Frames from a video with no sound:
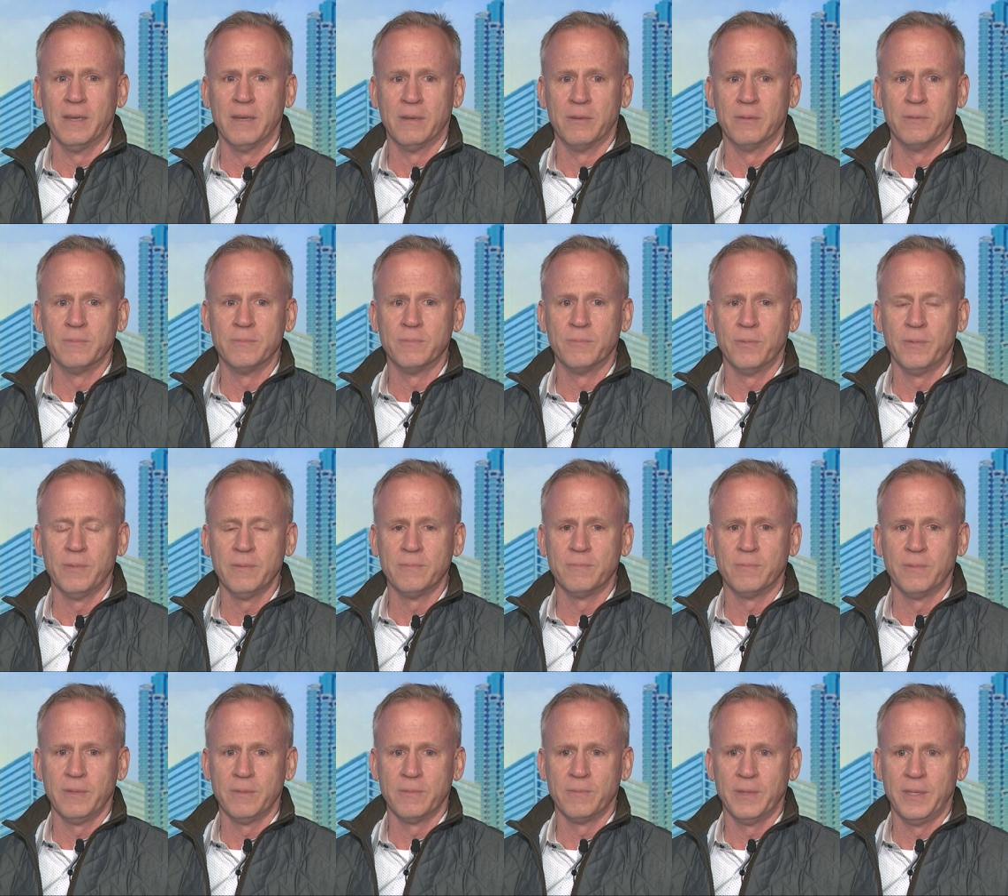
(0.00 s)
uh,
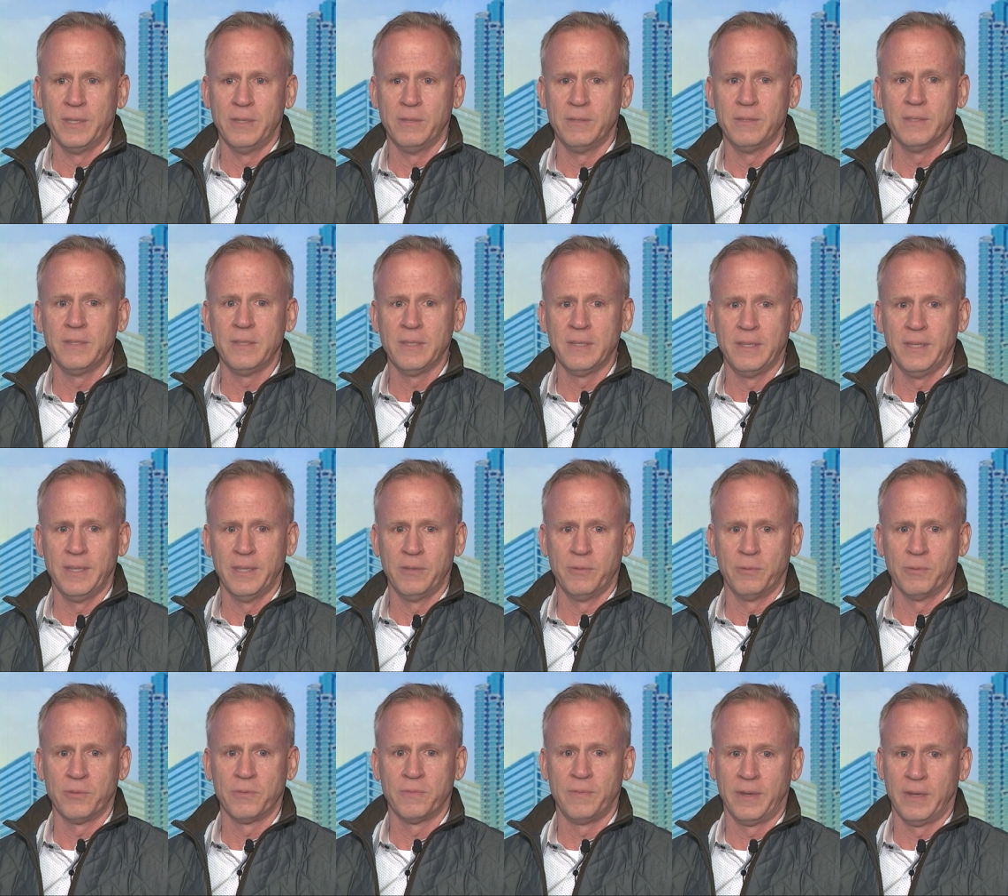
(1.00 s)
we knew that the end
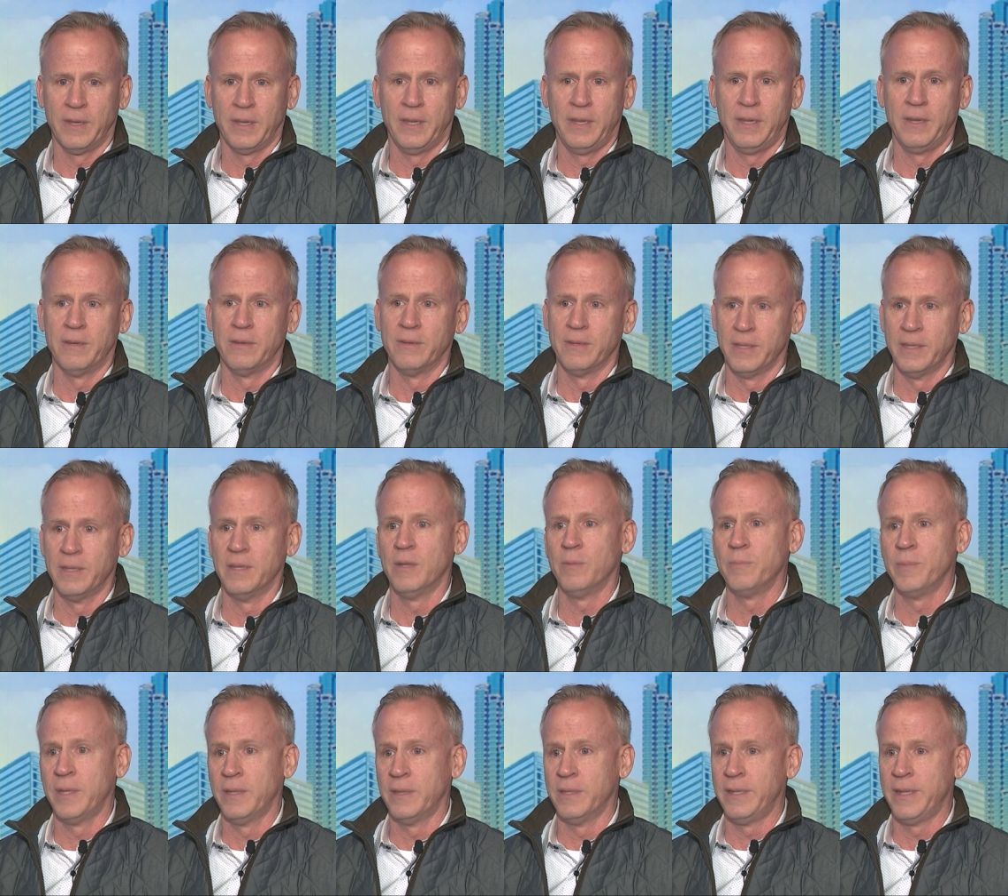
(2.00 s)
was very near. It ended
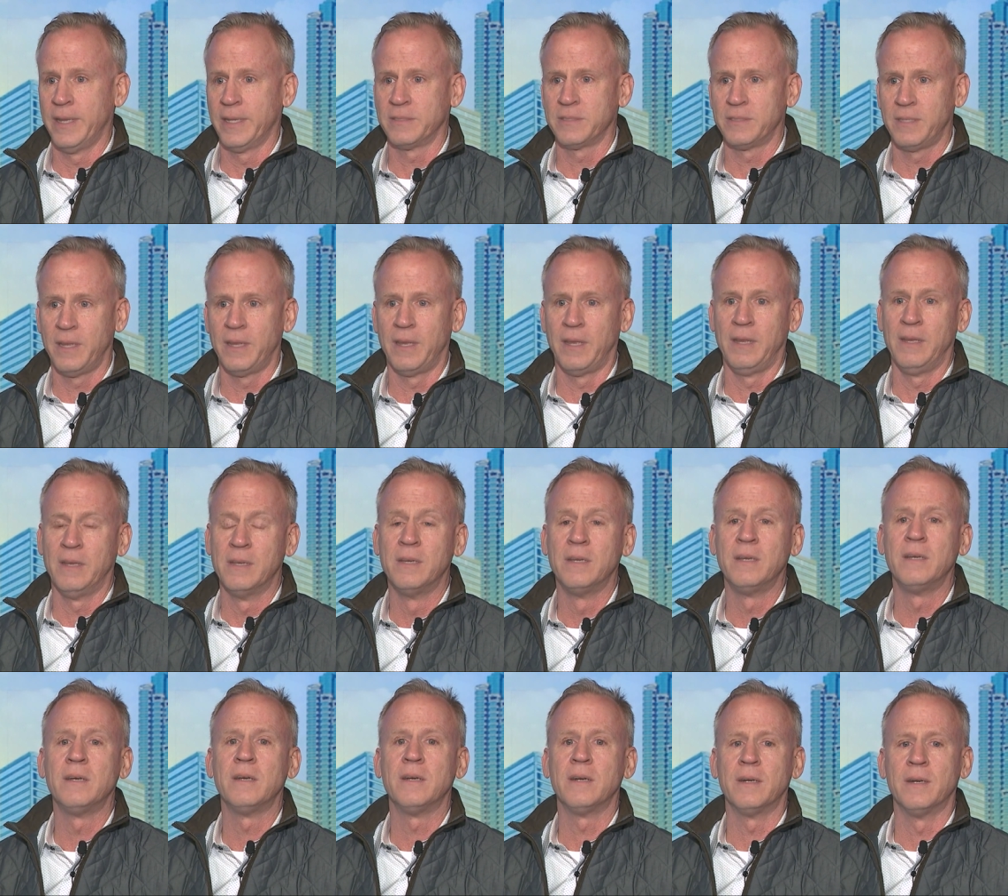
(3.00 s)
up being the next day.
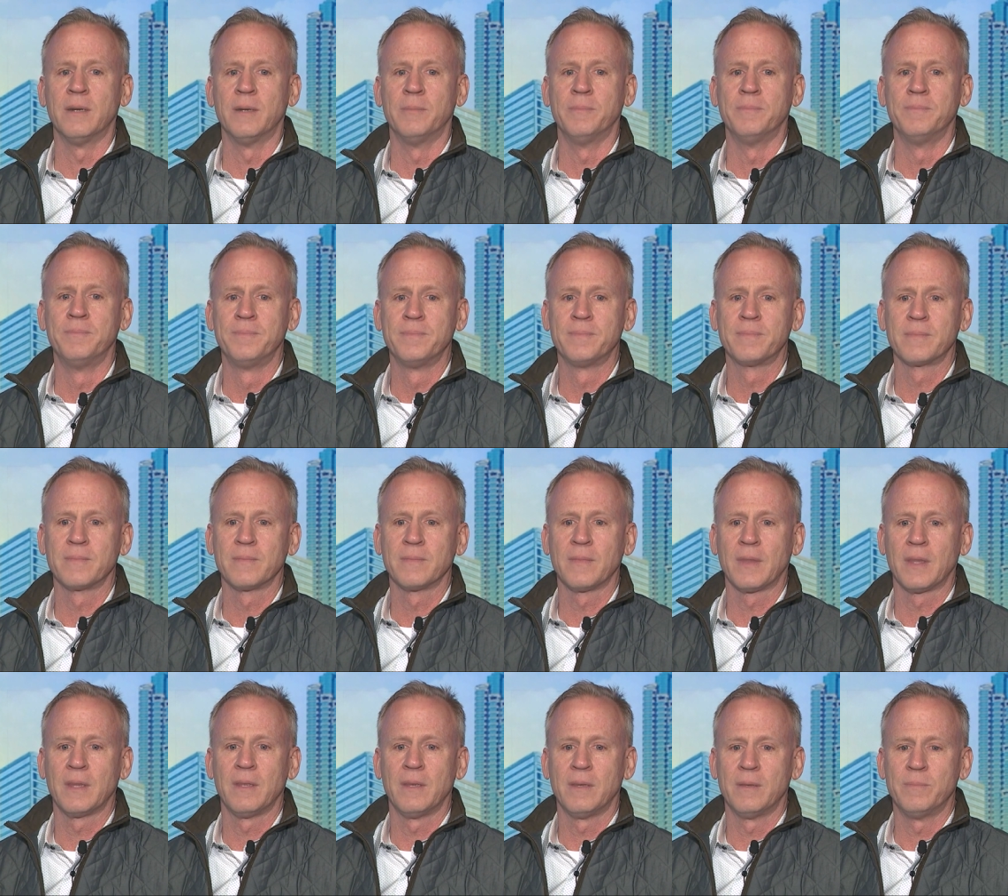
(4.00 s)
Um,
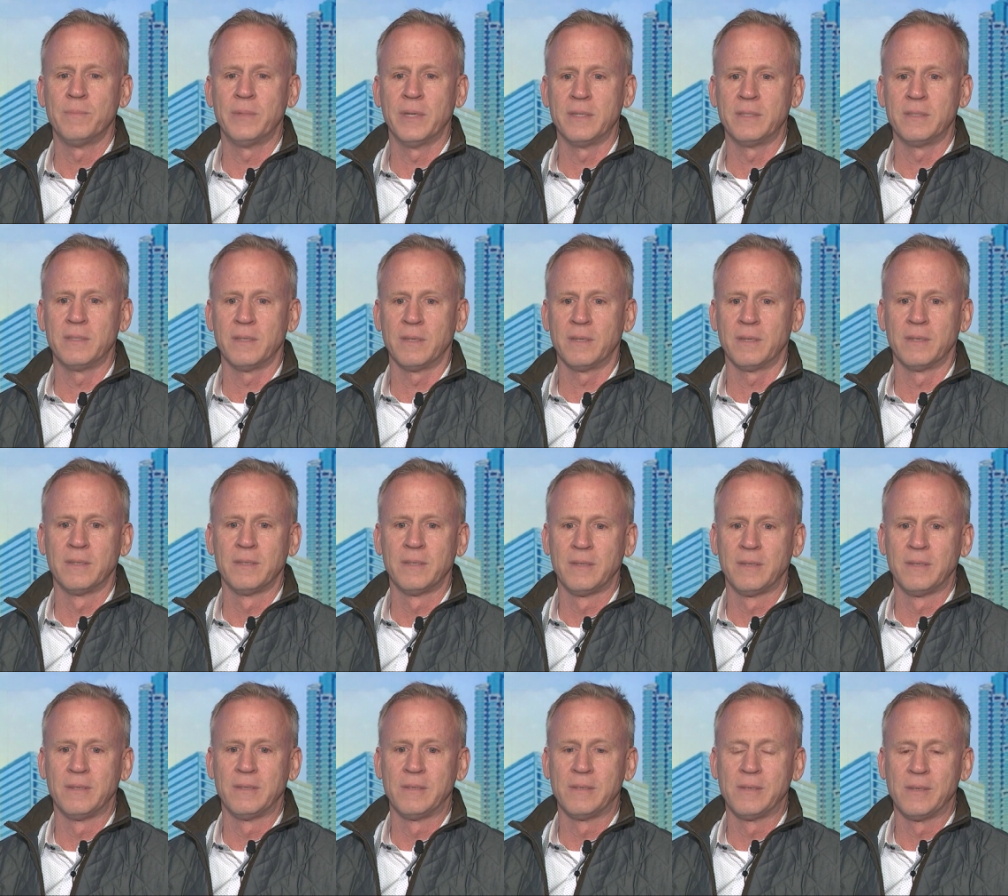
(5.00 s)
but uh,
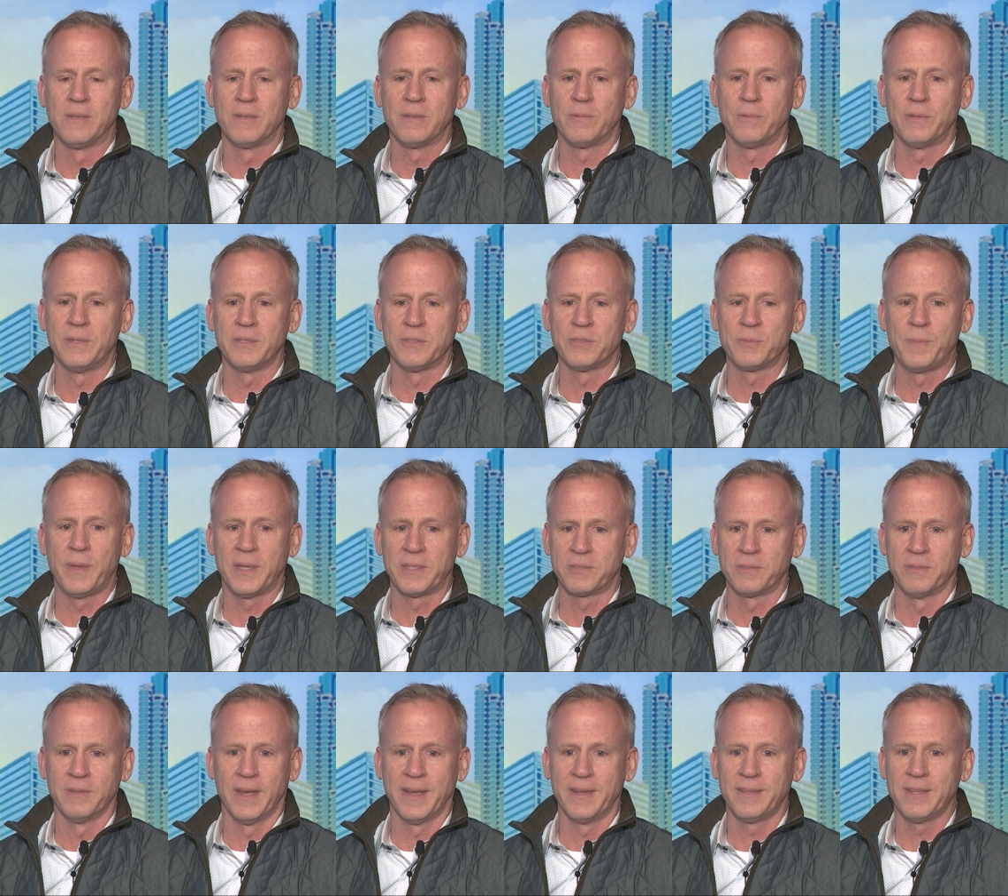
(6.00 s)
what a
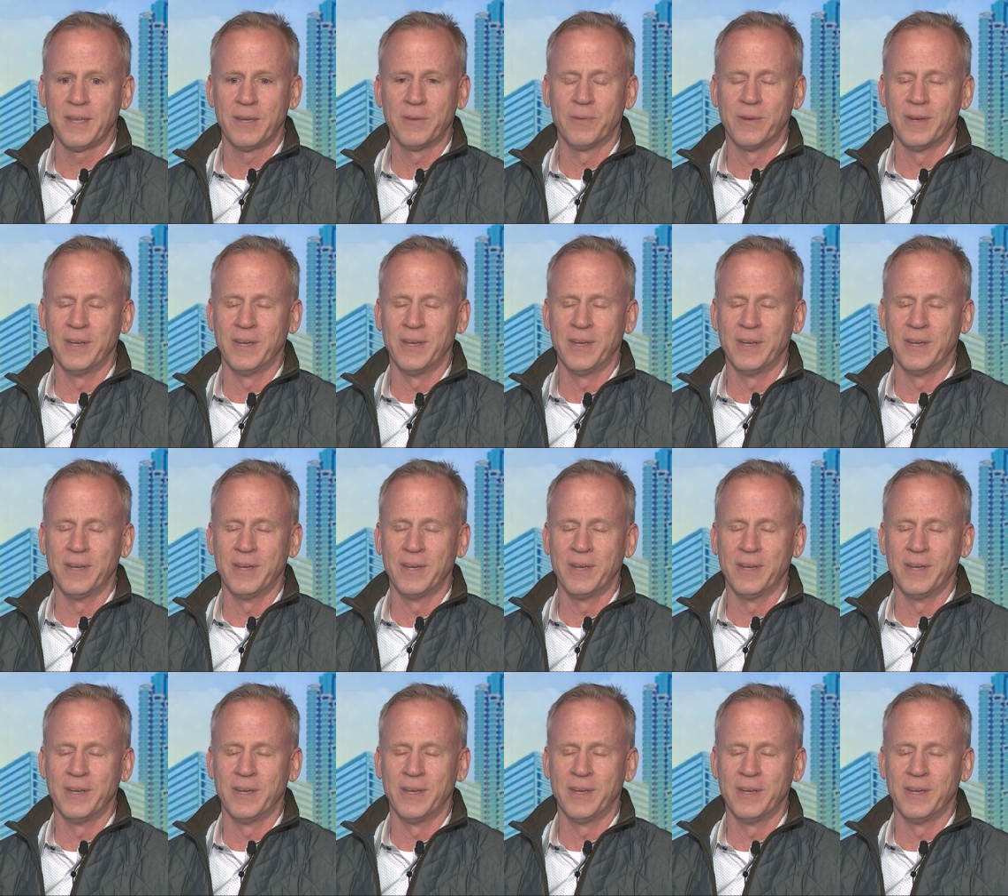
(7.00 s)
special night that